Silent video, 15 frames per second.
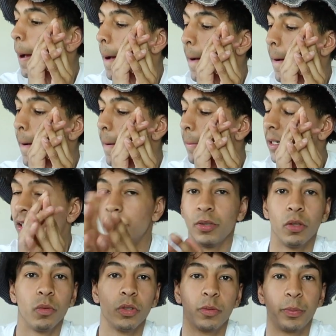Um, and let me
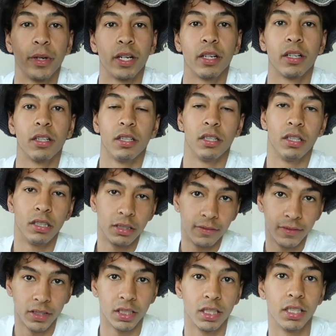know which pair
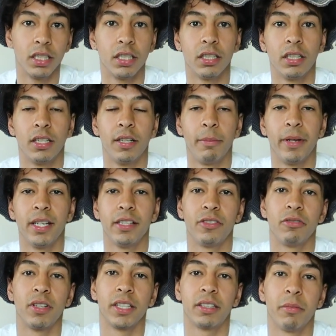of uh, pants
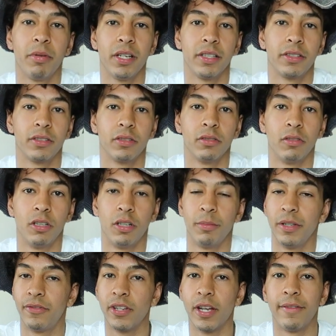you like the best. Um,
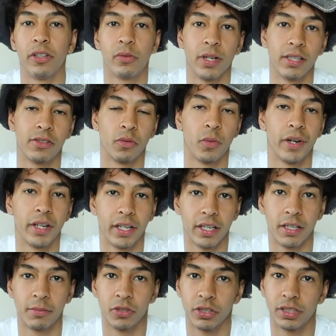if you have any questions where to get
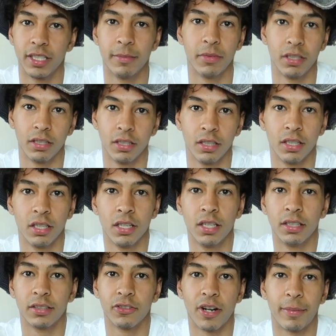them, just hit me,
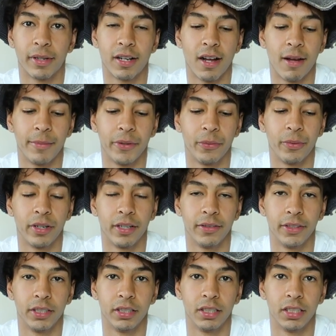drop a comment or
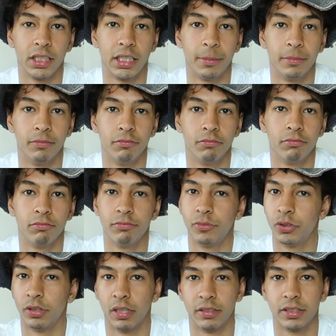whatever. I'm
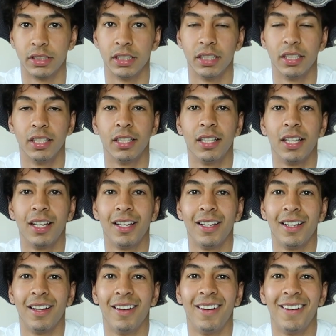sure I'll see it.
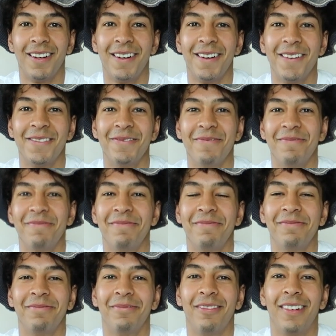Um,
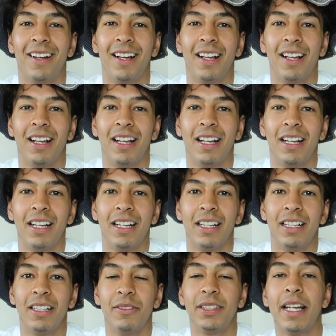
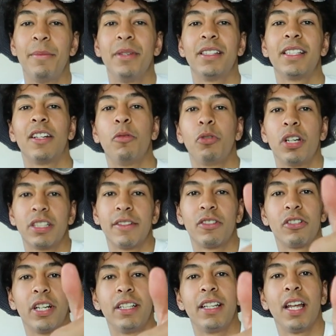with that being said, hope you guys have a
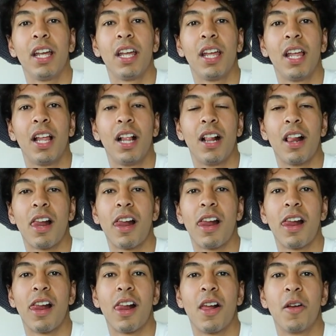great day.
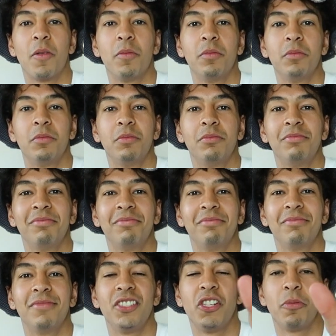Um,
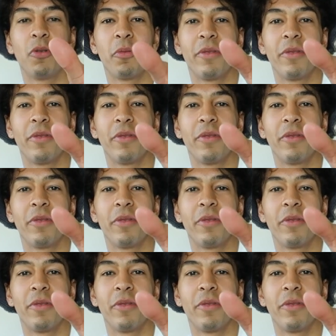your